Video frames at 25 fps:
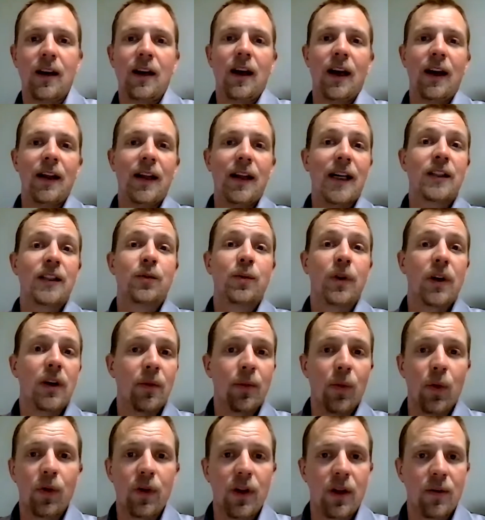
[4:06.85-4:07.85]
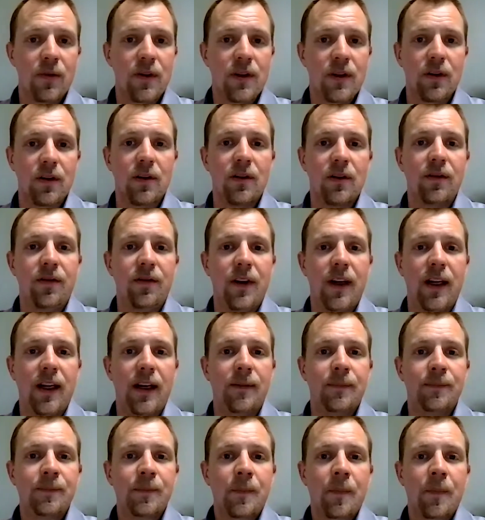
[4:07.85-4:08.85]
And that's where ammonium sulfate
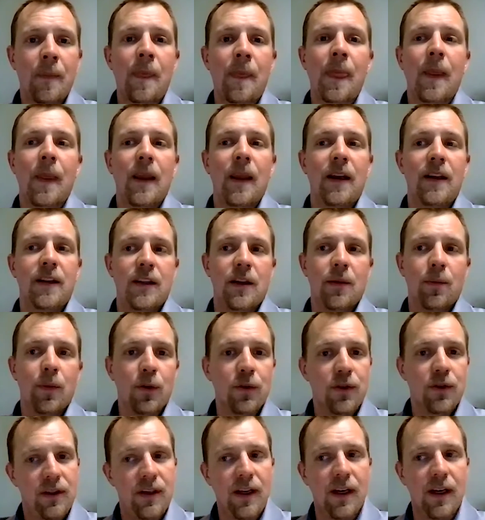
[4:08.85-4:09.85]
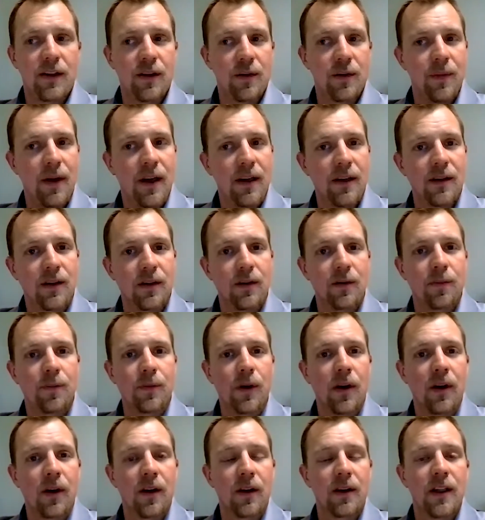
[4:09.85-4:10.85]
is the most detrimental
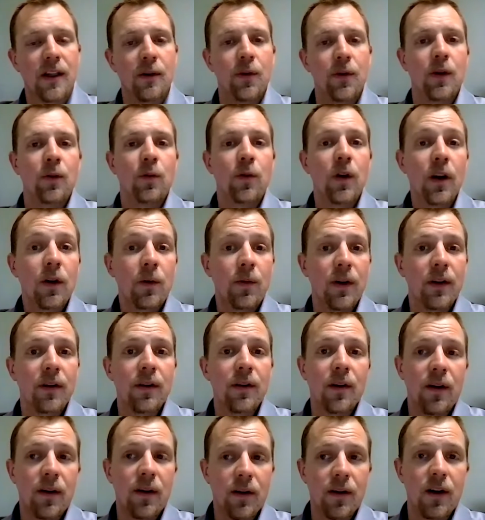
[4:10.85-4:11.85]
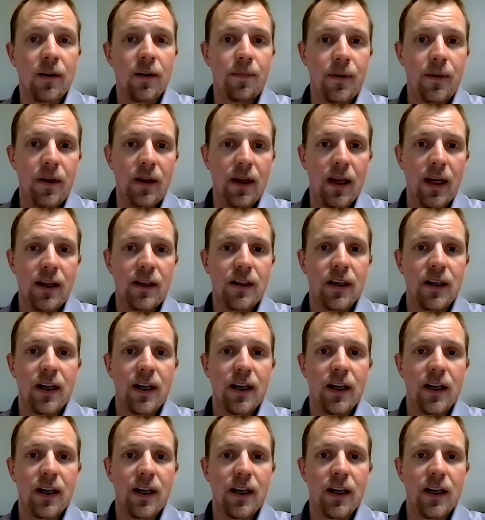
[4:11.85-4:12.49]
product that we work with on our pH.